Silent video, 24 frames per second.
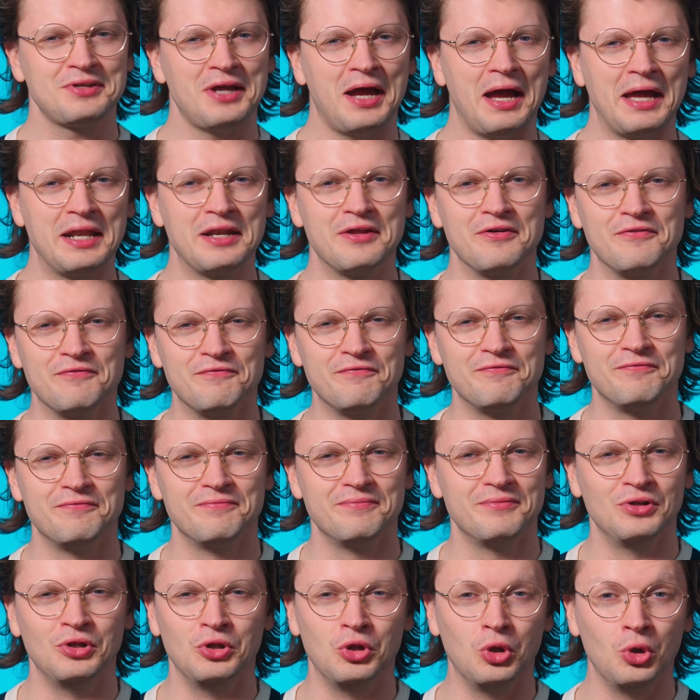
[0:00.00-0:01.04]
kind of
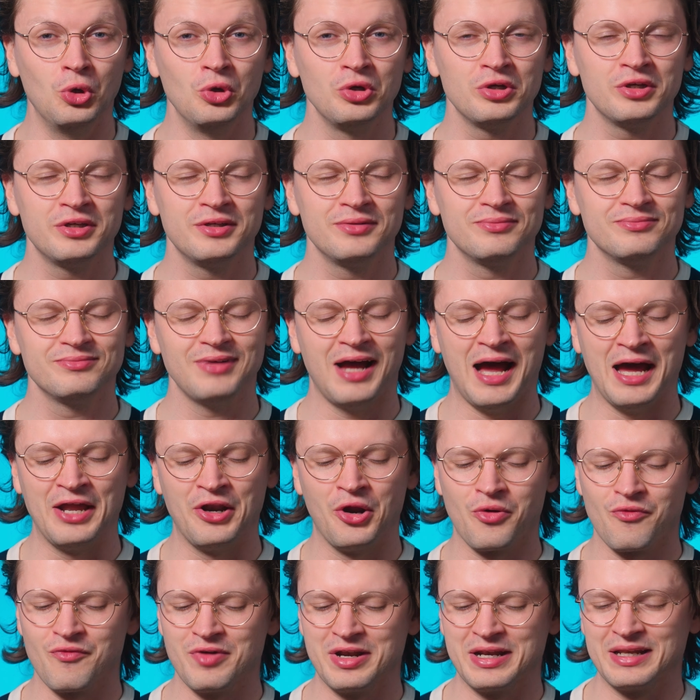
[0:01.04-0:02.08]
look, I
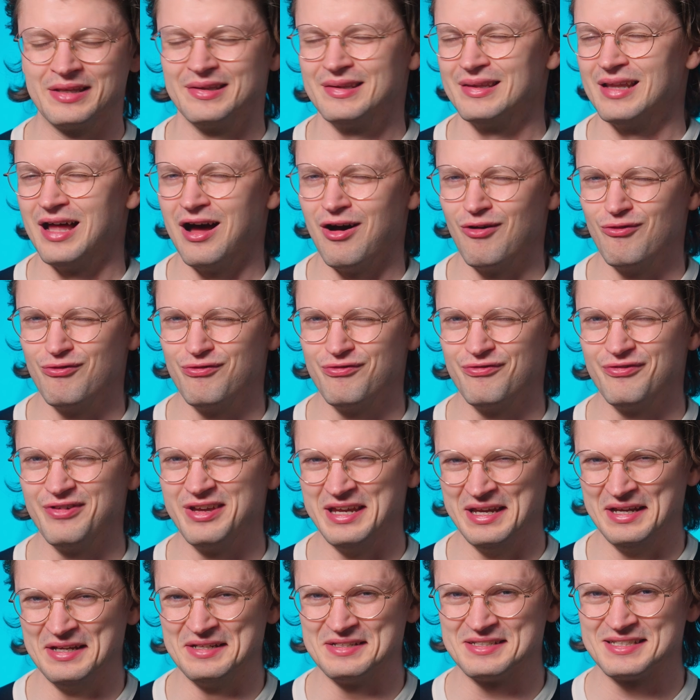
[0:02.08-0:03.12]
don't really love
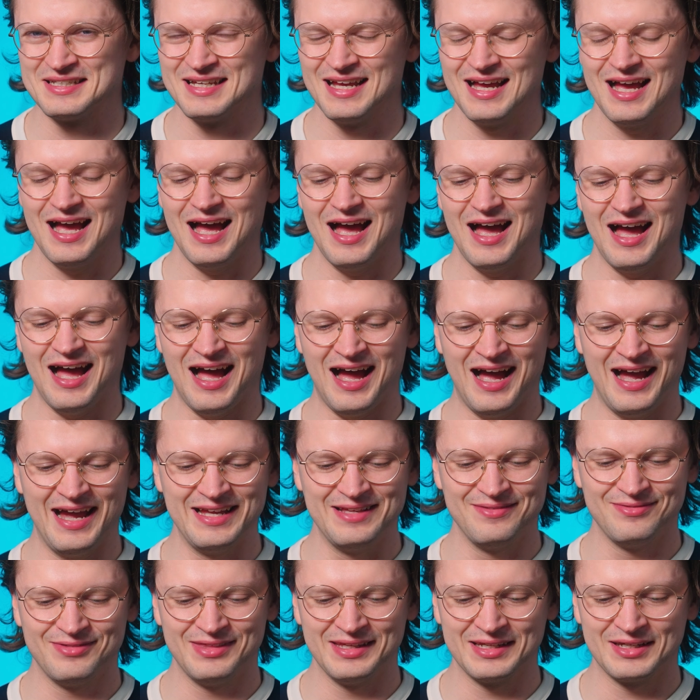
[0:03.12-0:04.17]
it.
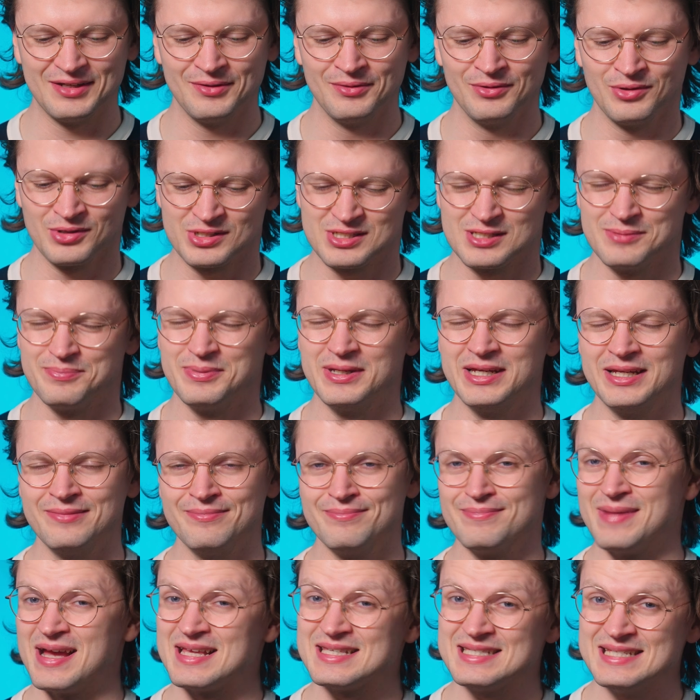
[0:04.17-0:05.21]
I think it looks a bit
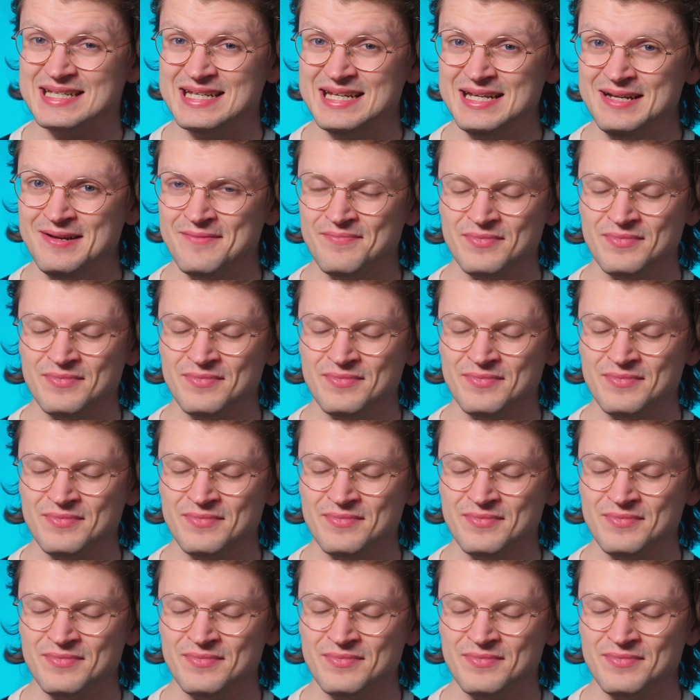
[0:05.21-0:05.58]
messy.